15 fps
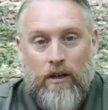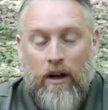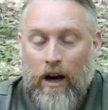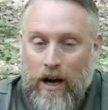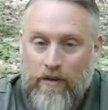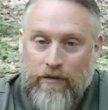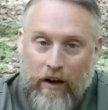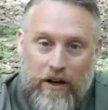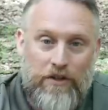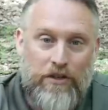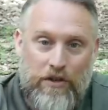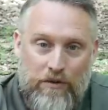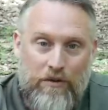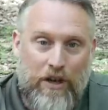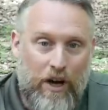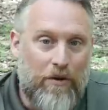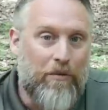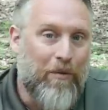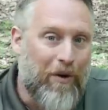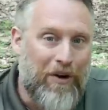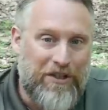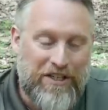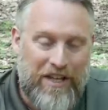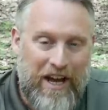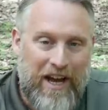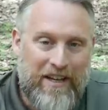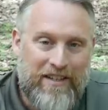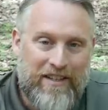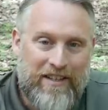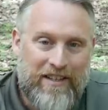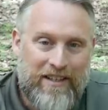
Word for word: I advise that you go and watch that